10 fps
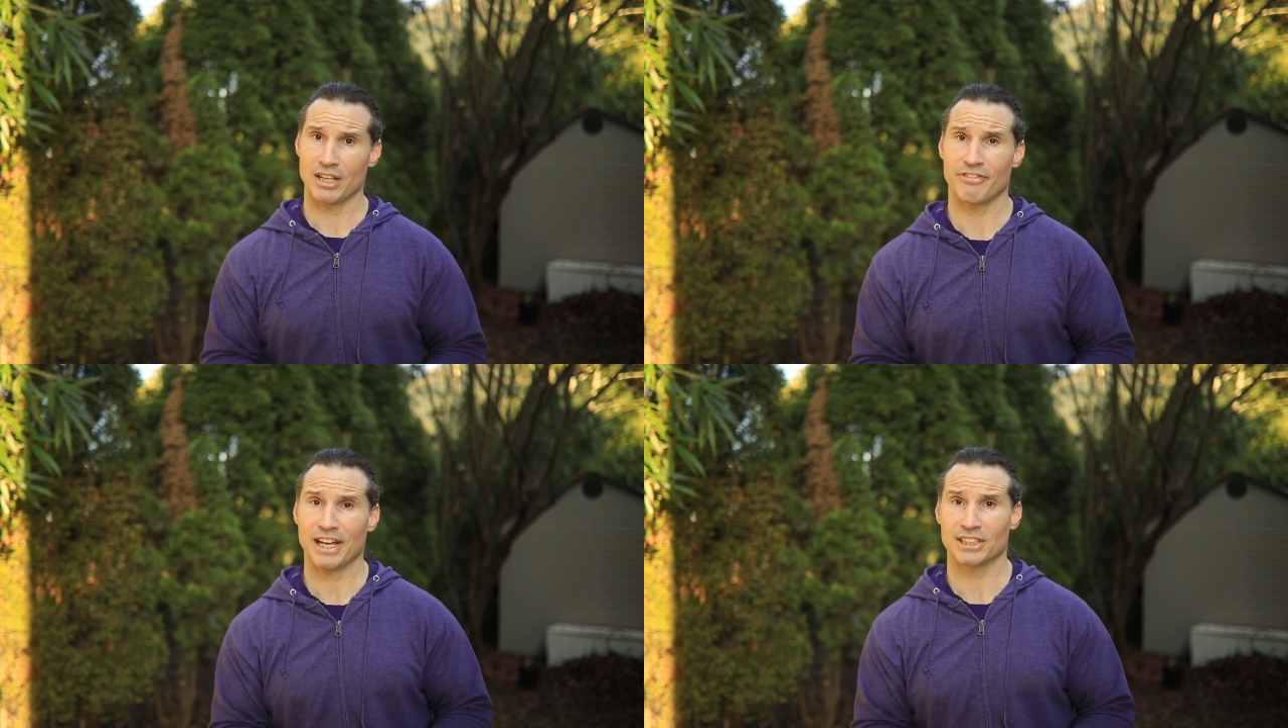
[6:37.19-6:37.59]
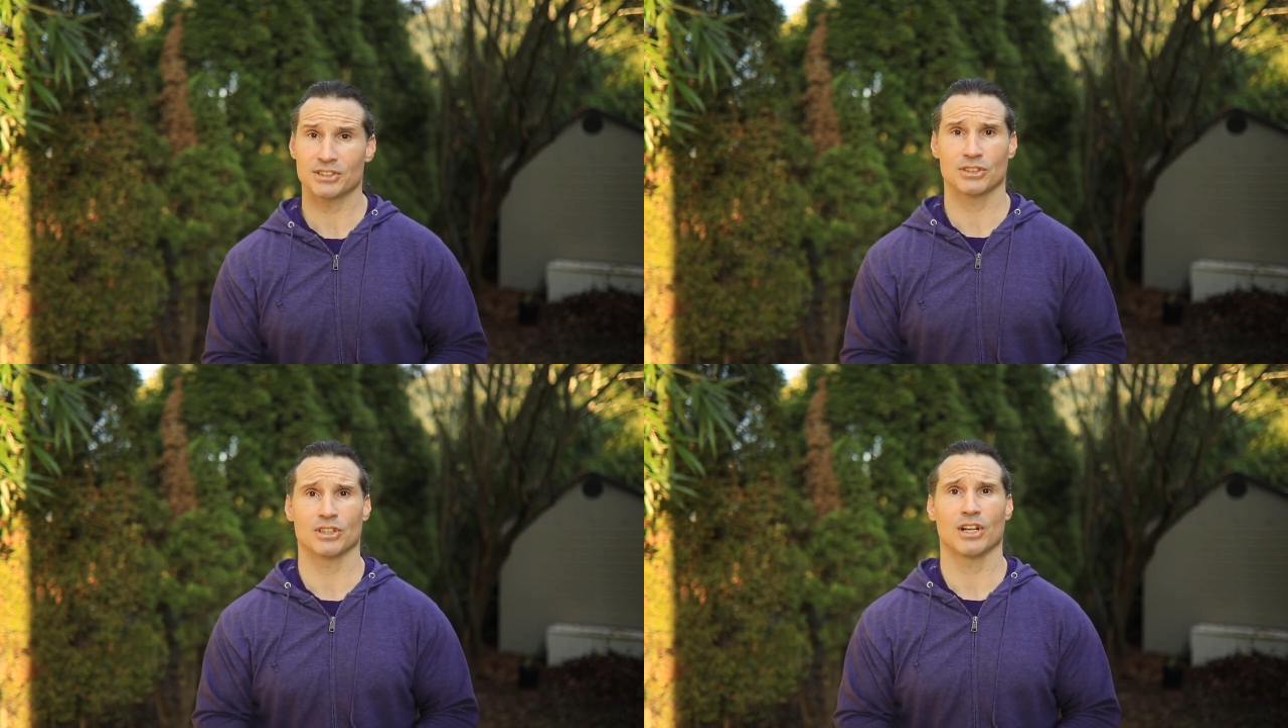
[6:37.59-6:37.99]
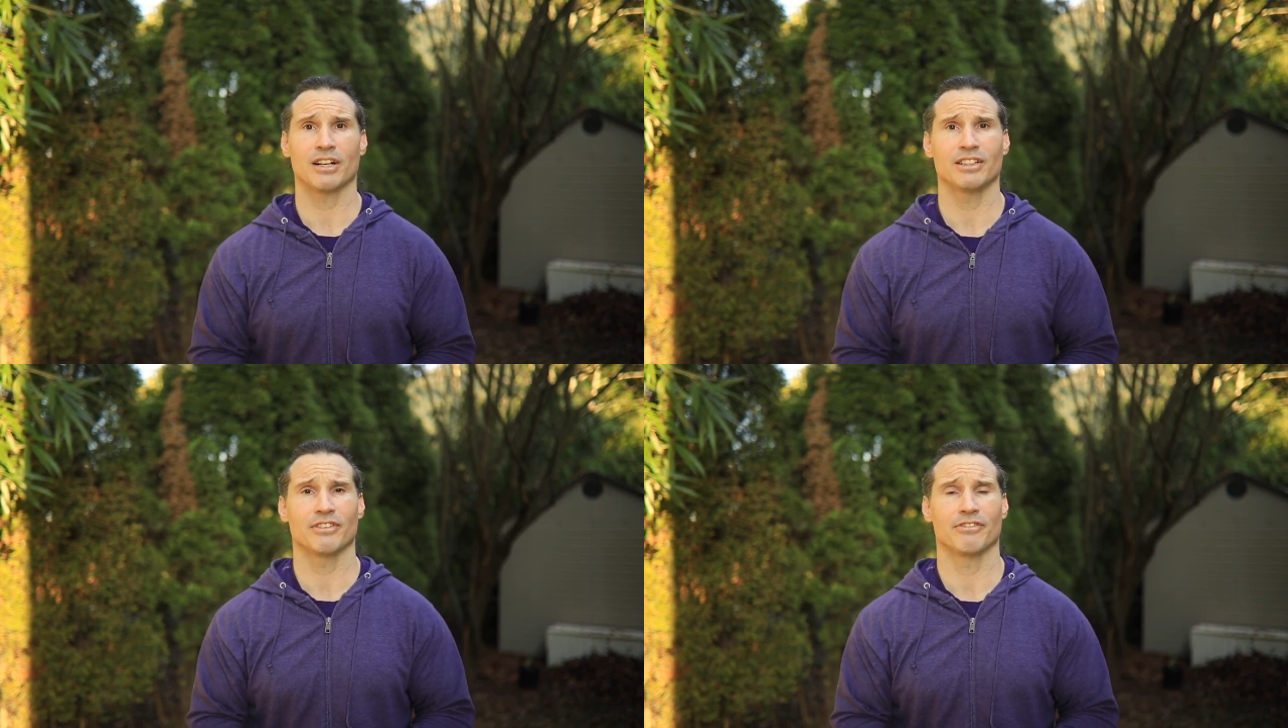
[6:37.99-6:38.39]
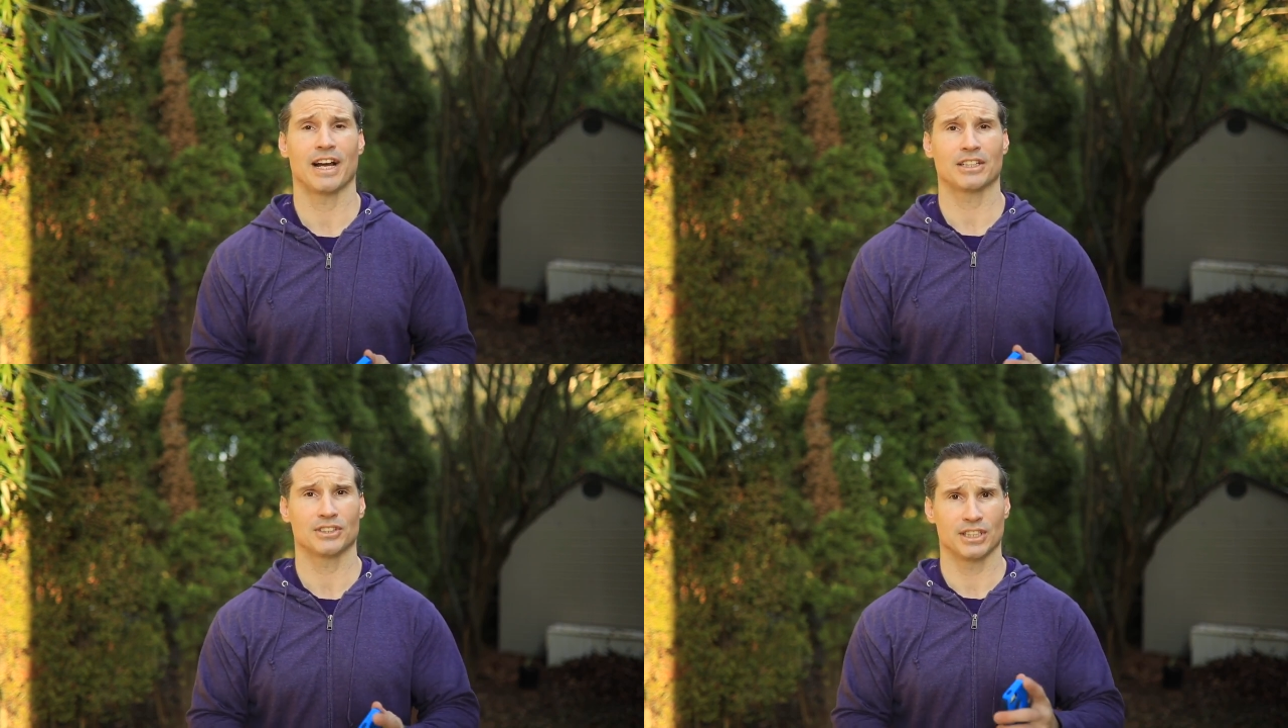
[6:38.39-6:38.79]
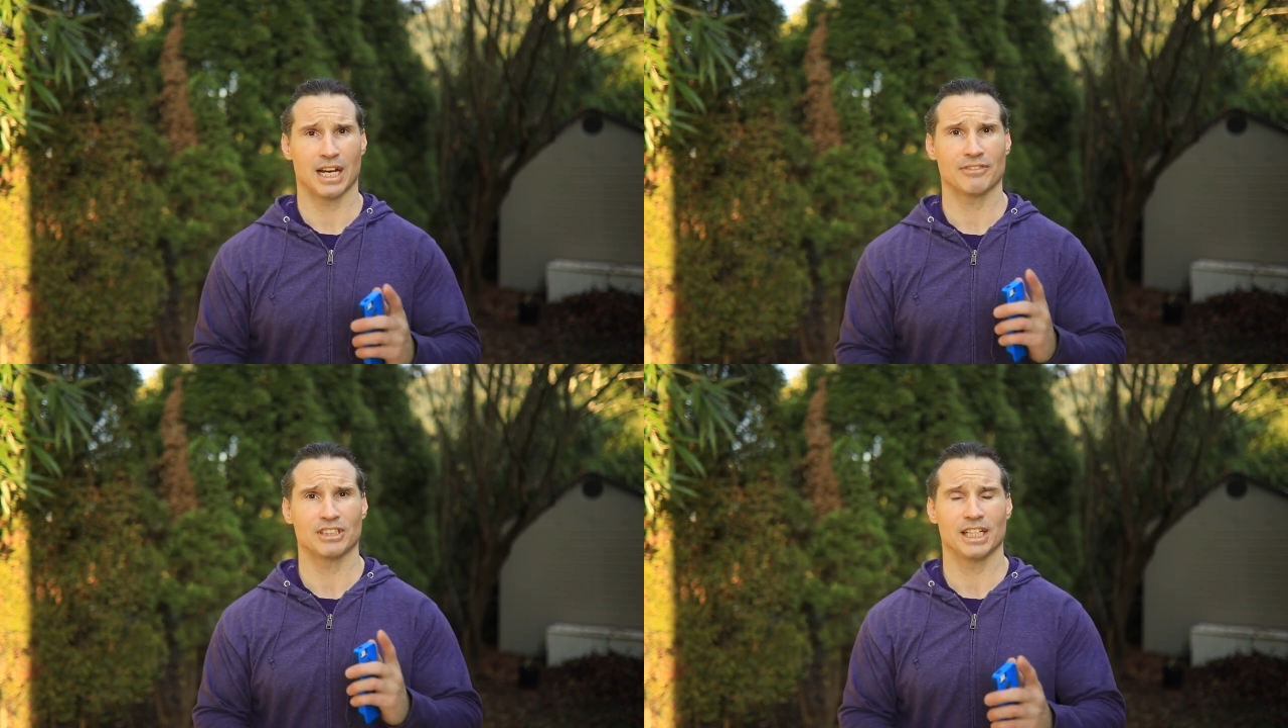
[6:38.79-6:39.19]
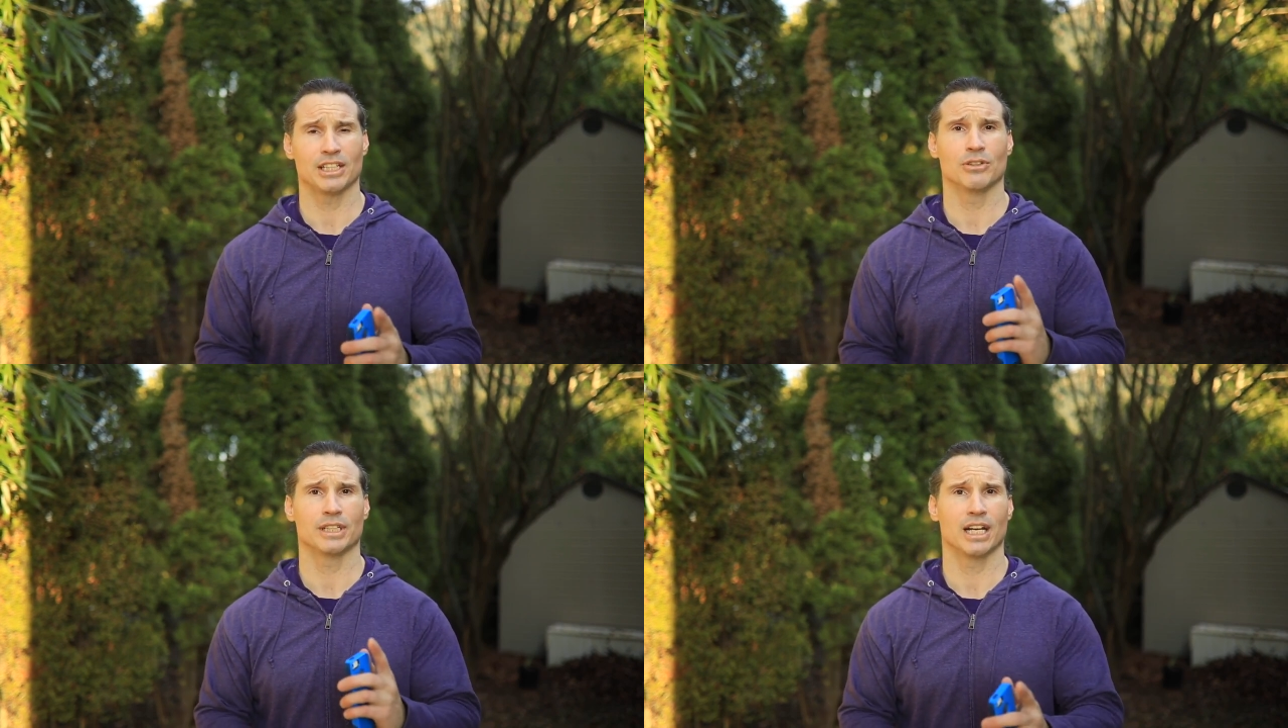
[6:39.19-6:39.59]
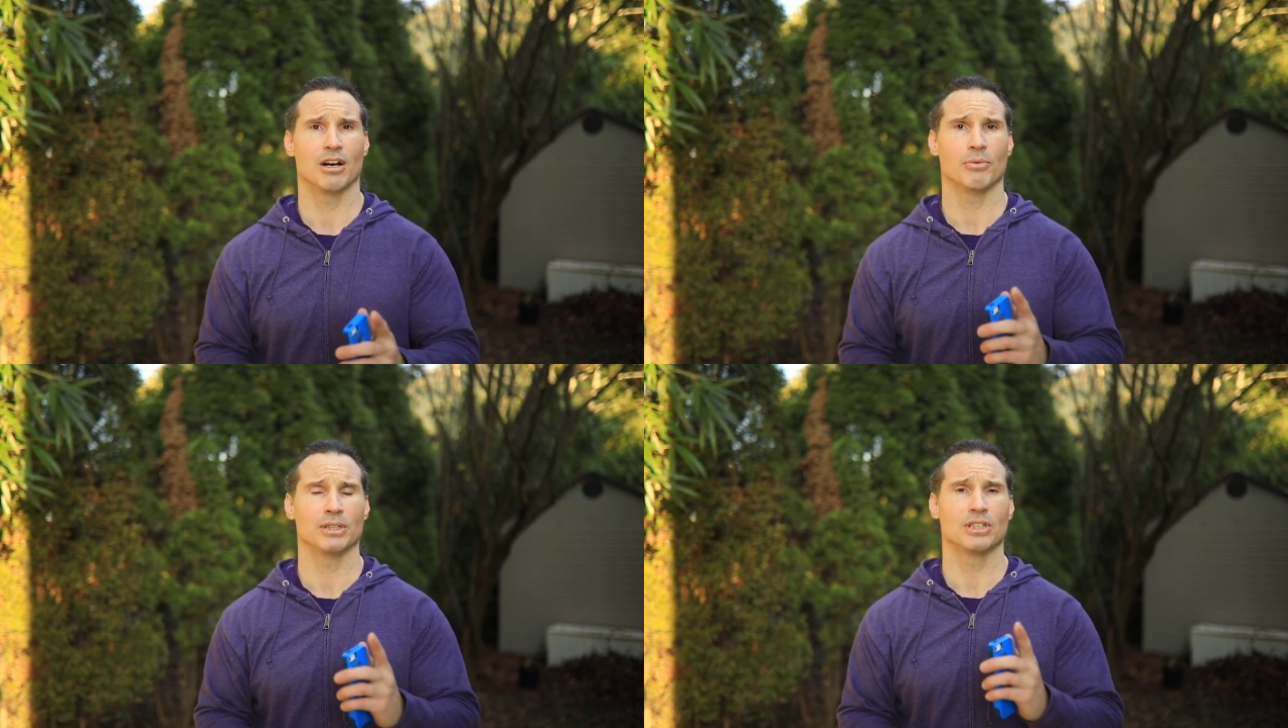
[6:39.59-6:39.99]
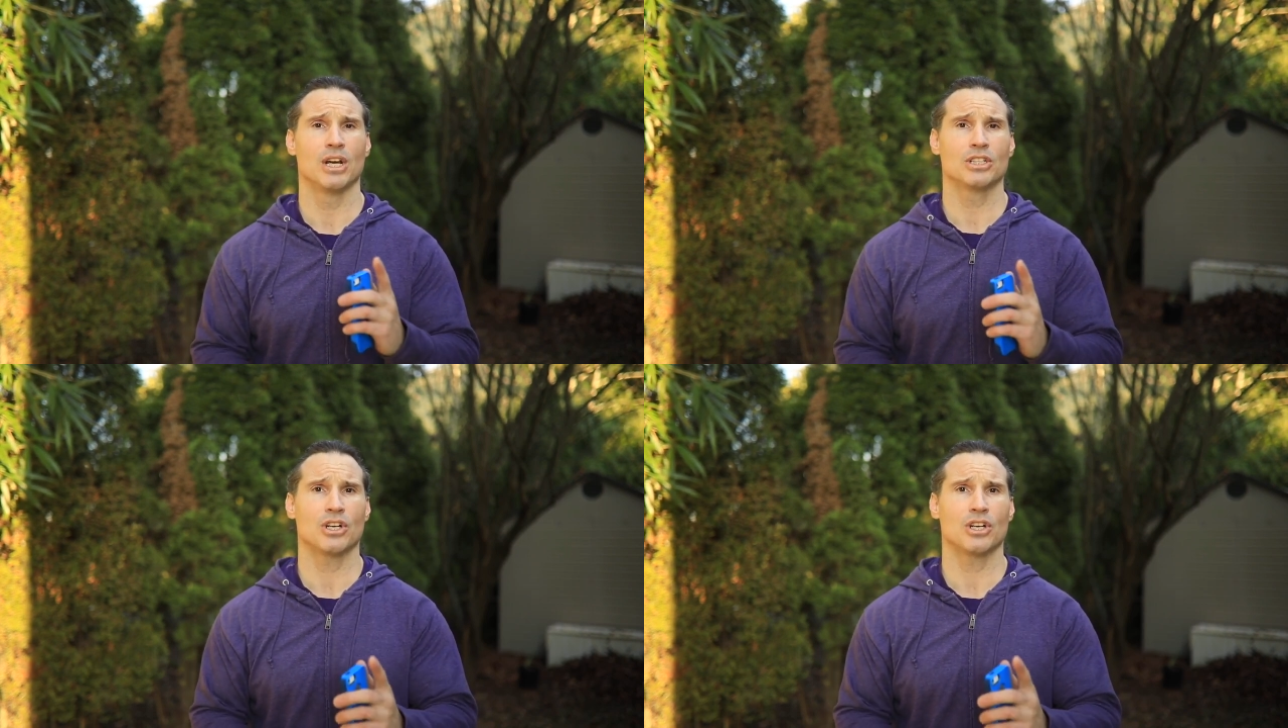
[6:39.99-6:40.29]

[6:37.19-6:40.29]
And the fact is there's a lot of different factors that you have to take into account when